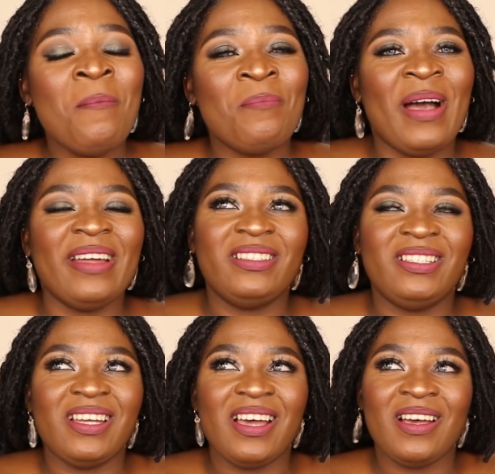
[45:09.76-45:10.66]
But
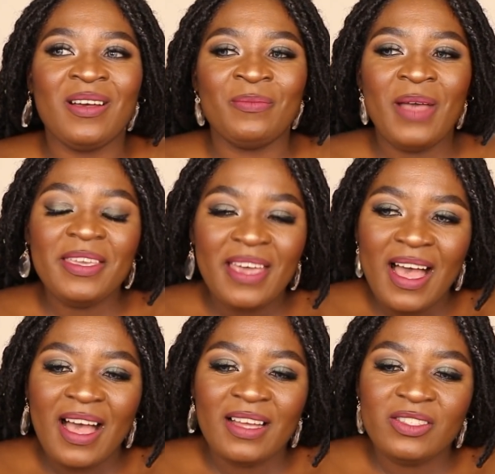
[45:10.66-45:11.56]

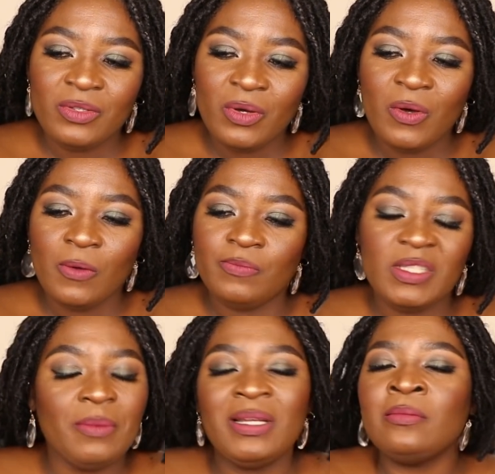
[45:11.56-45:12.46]
yeah, so
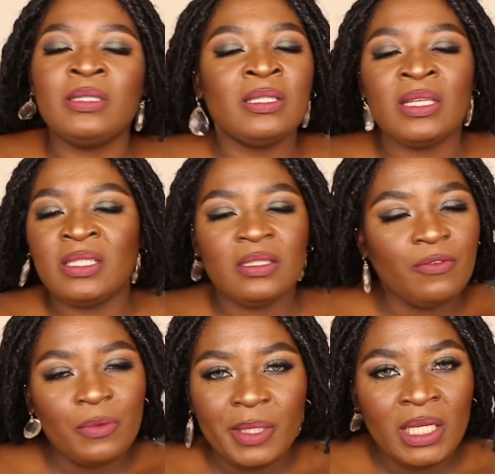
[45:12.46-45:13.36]
sometimes these are just
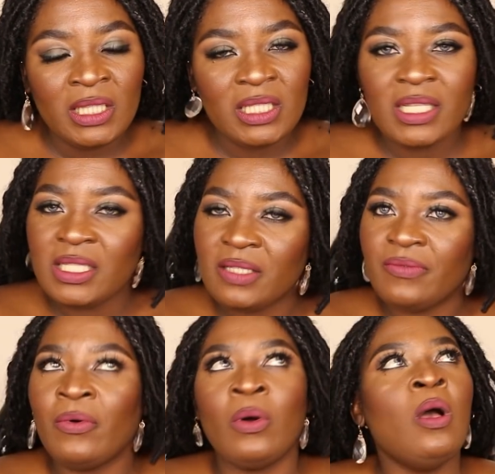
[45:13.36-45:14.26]
for me. These are just
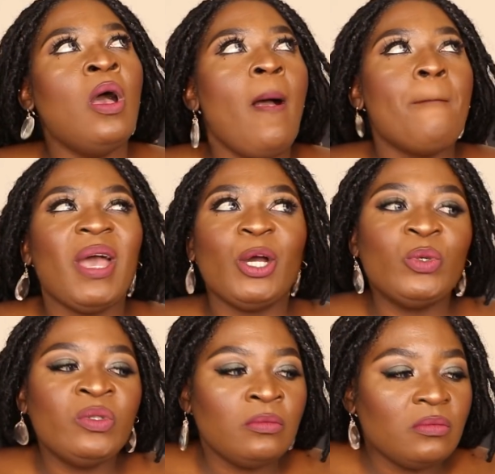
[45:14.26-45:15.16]
for my
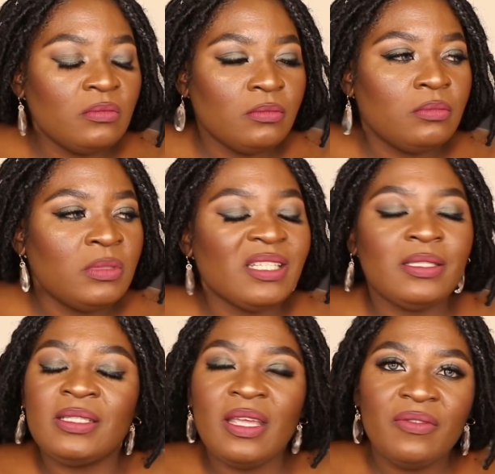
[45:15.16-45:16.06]
own,
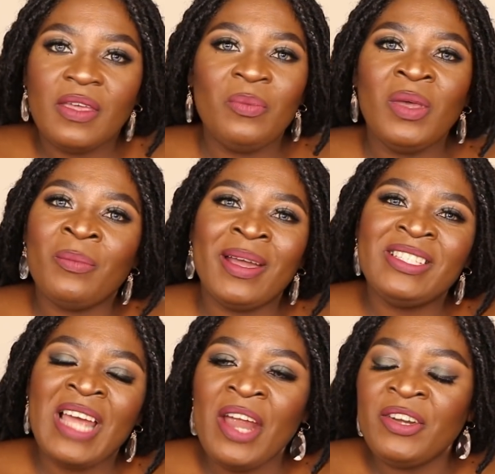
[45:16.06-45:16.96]
just safekeeping, my
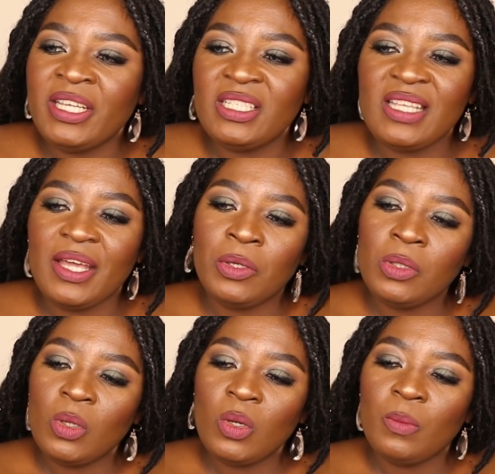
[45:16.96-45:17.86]
diaries. I
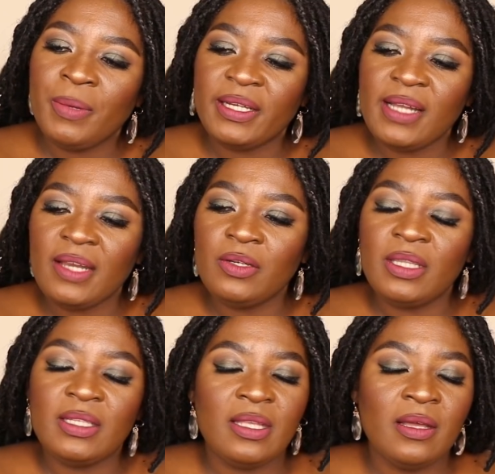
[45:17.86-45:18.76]
don't know, but I know
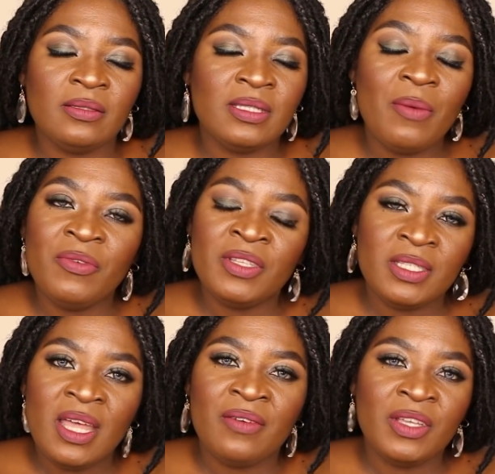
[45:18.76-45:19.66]
that some of the
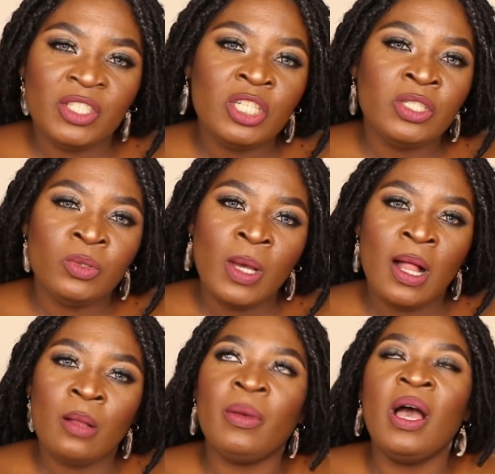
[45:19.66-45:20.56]
stuff they actually do
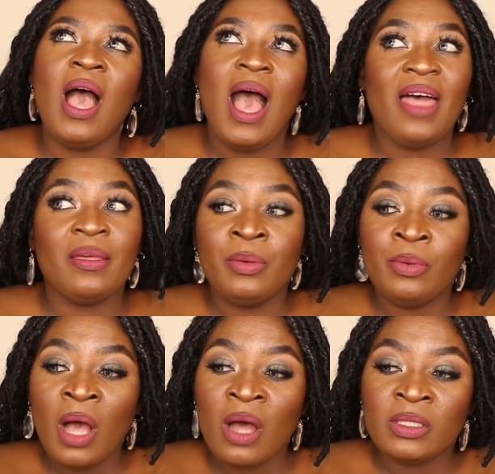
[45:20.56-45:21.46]
help other
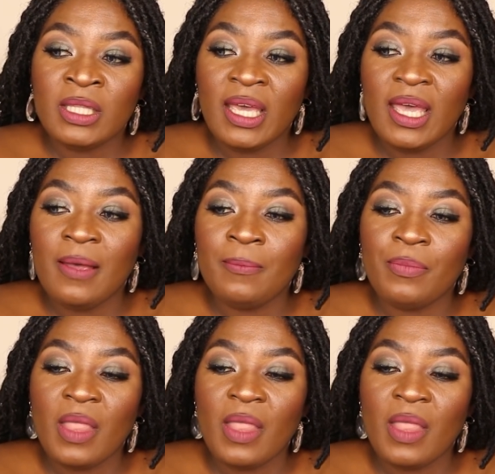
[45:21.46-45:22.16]
people out there,